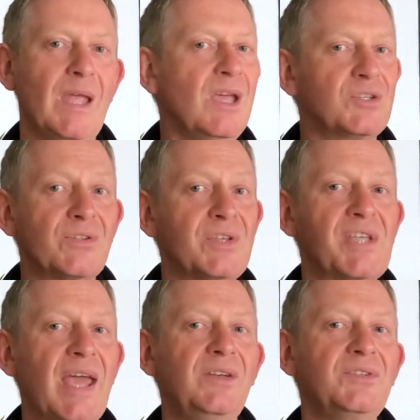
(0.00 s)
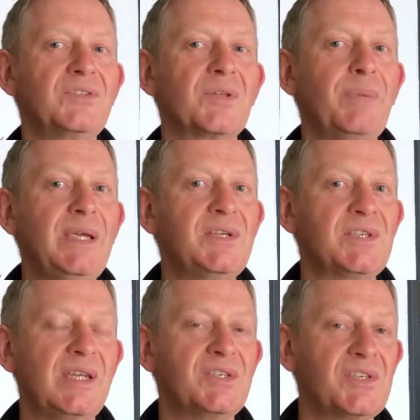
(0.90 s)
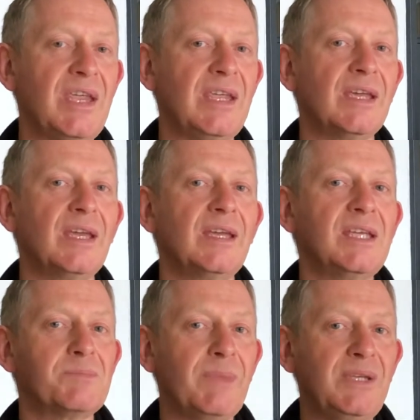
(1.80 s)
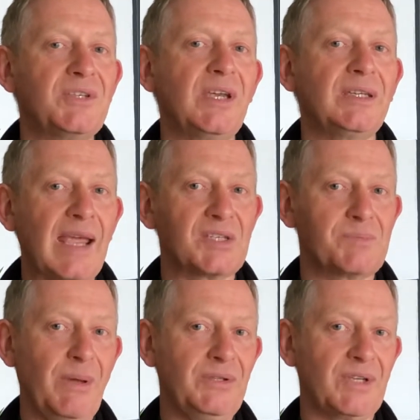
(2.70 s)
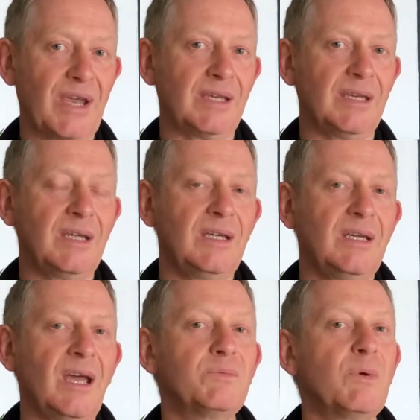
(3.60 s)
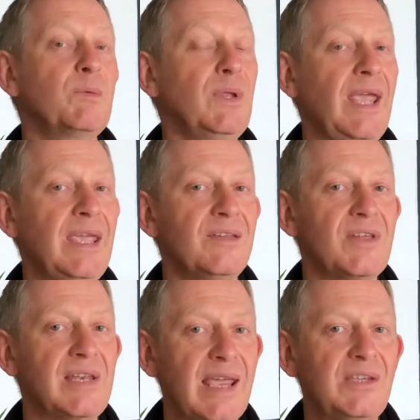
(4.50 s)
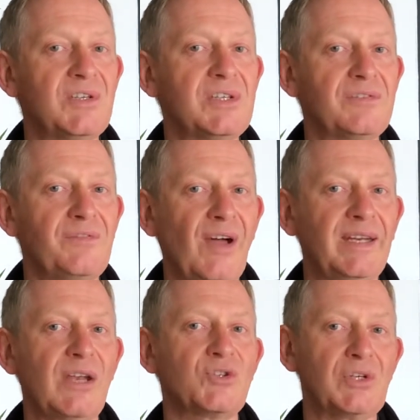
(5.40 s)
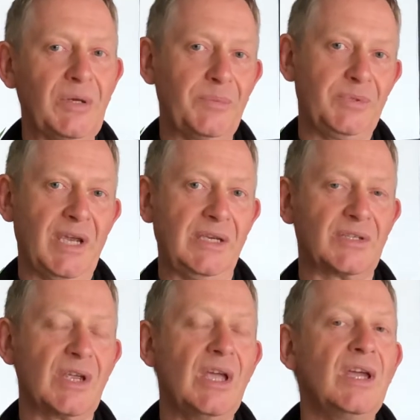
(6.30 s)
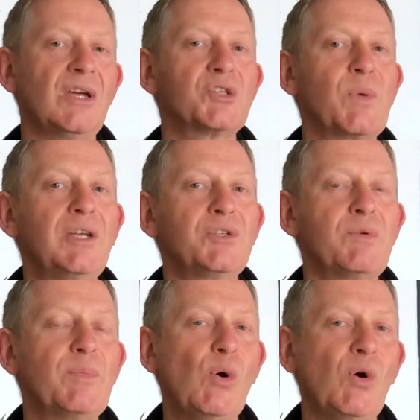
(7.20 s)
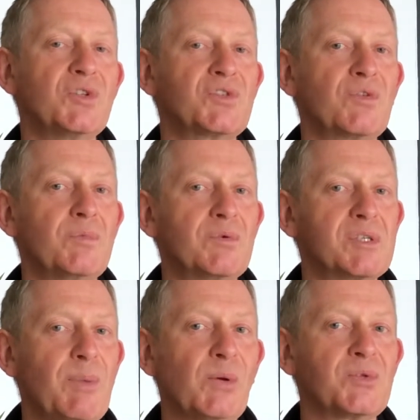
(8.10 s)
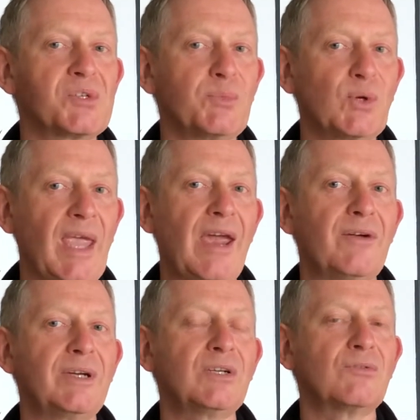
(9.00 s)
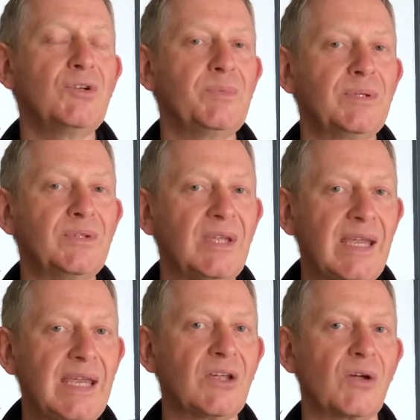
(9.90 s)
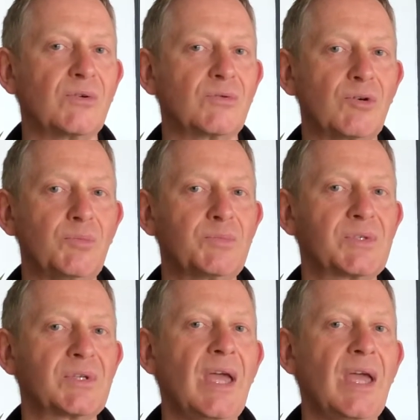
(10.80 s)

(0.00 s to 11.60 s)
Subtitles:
To this end, the PCC is meeting next Monday, and we will hear the latest financial update, as well as reports from the Responsible Caring Group and the Eco Groups,